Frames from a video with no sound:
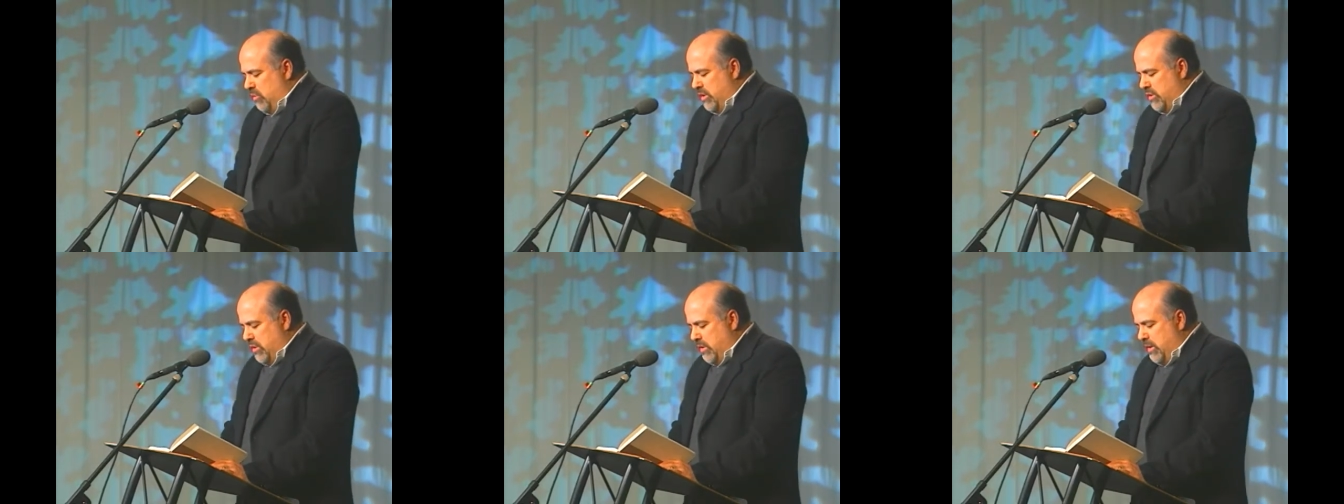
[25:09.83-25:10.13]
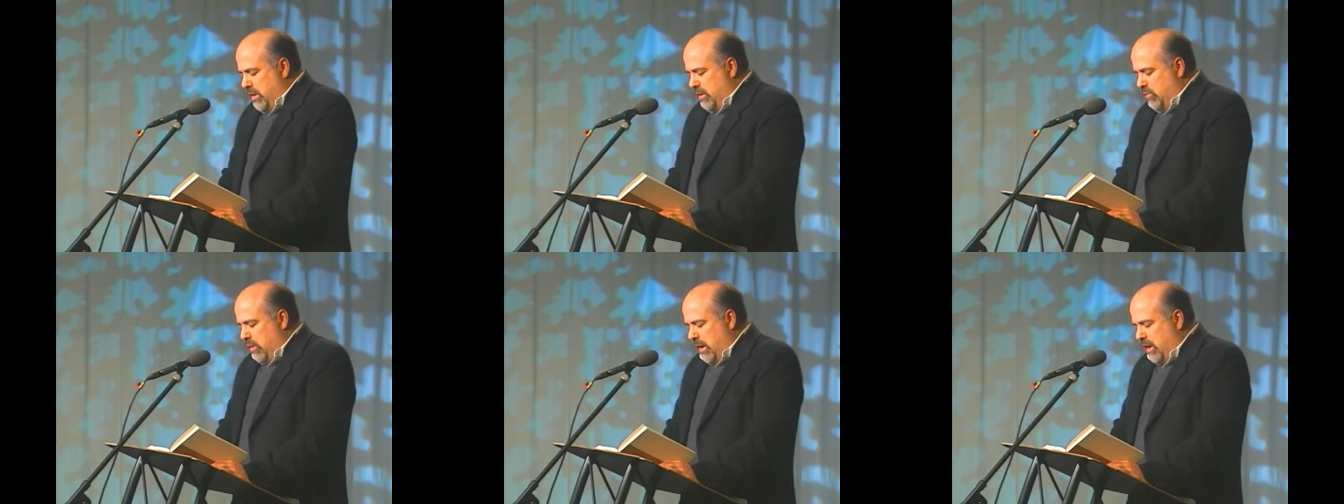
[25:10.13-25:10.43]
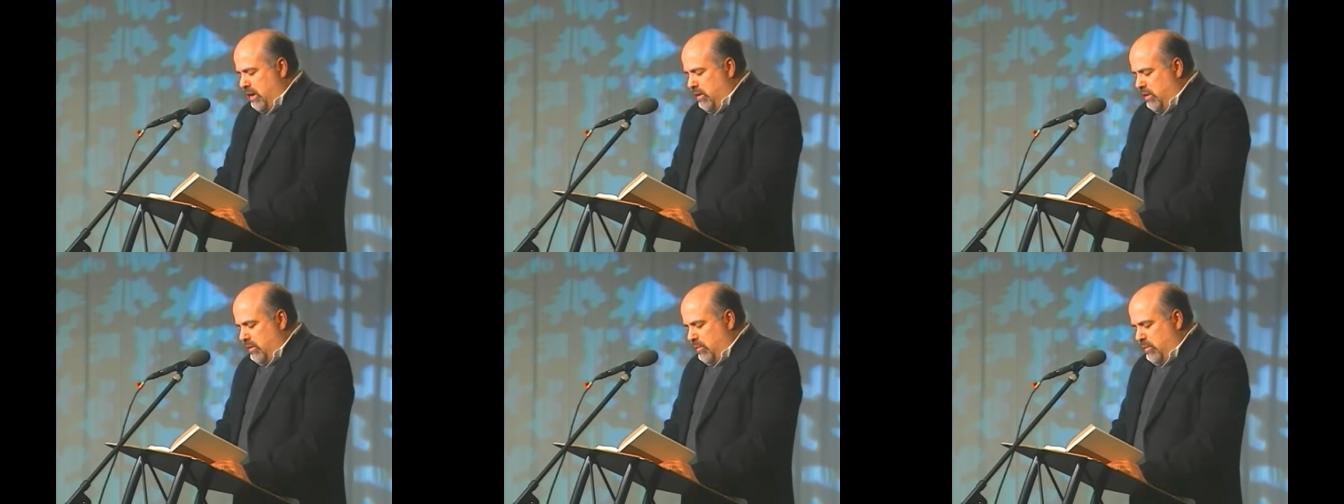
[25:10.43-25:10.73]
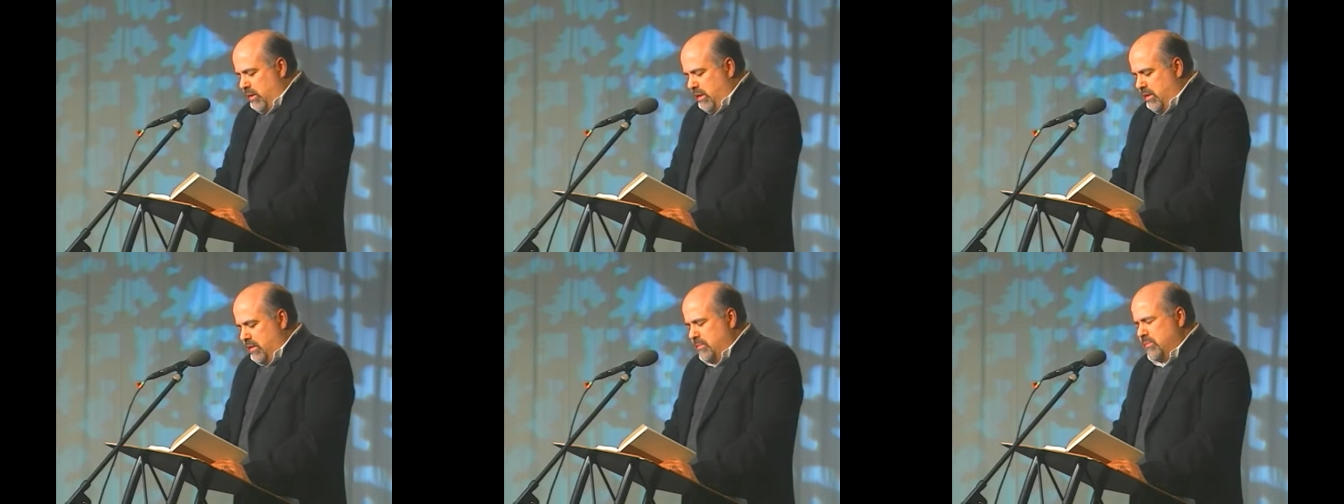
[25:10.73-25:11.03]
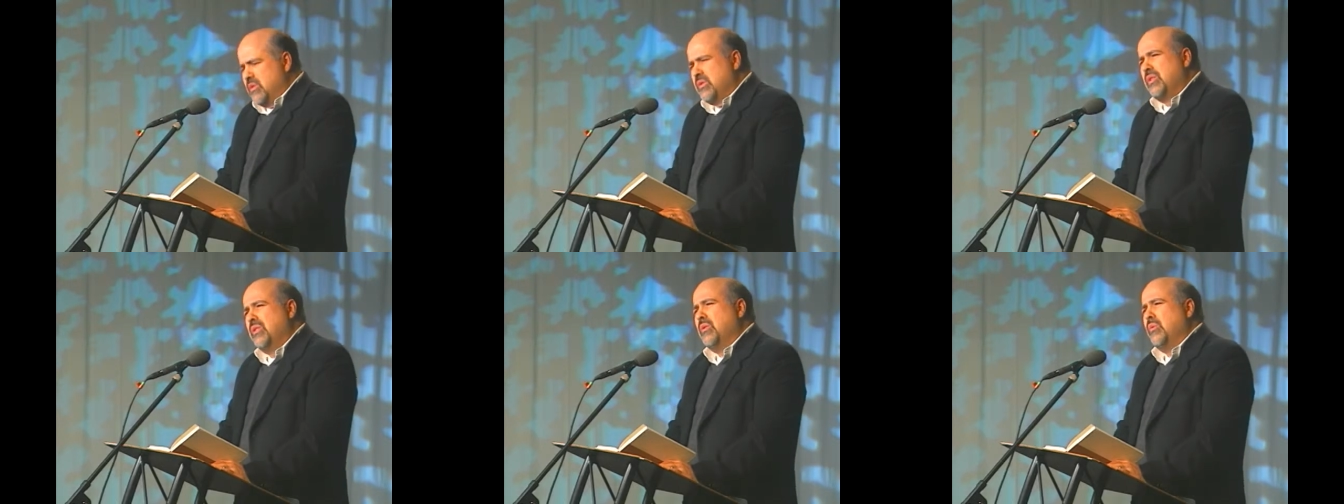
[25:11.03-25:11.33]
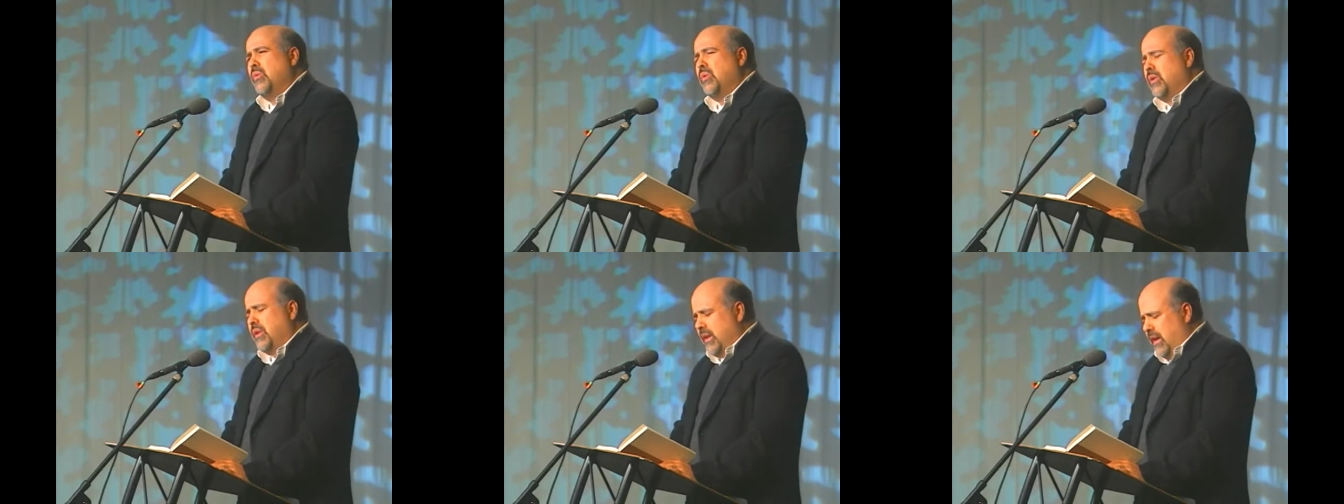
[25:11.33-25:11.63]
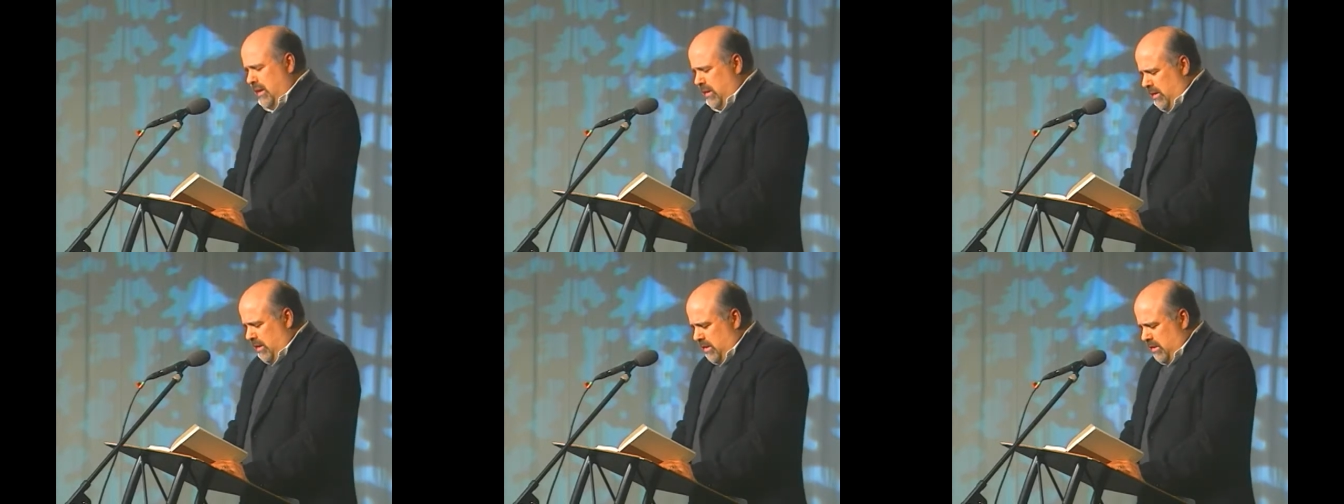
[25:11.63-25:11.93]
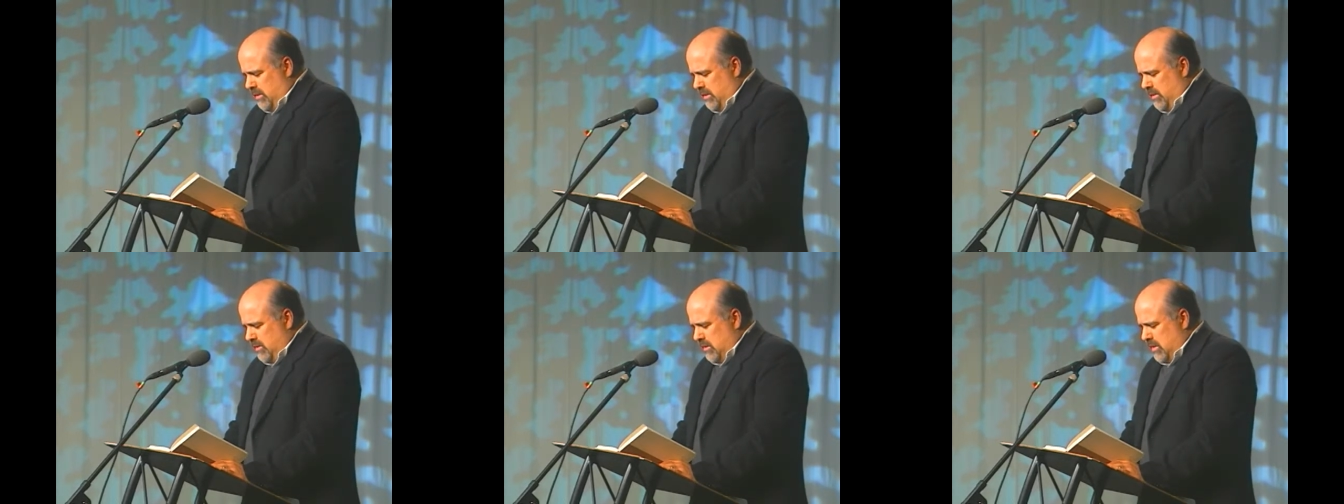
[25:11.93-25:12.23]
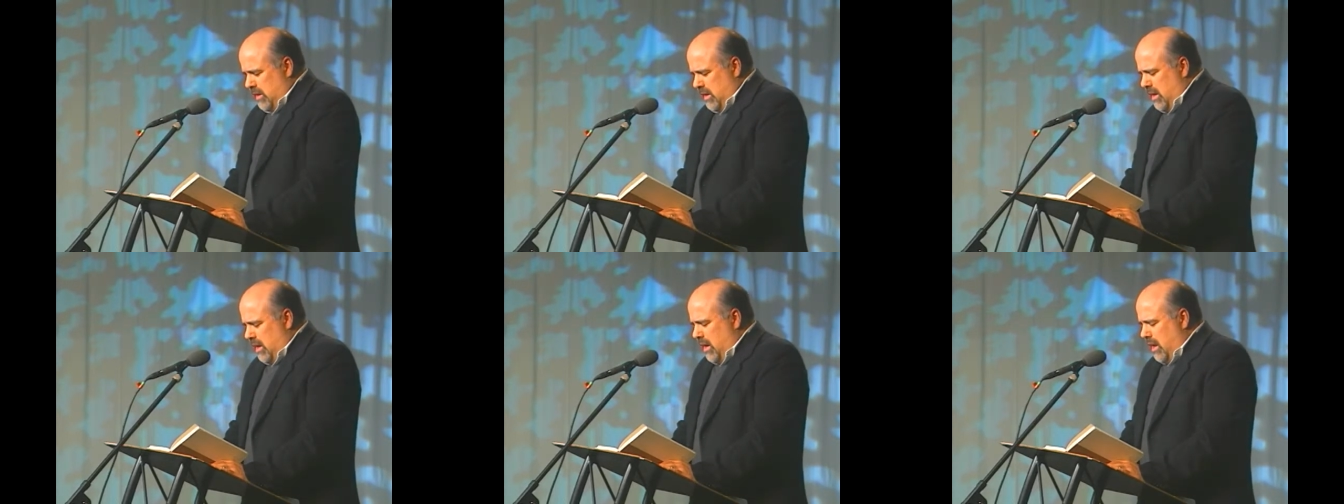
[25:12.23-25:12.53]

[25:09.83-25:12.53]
returning regular rhythms to the working lungs,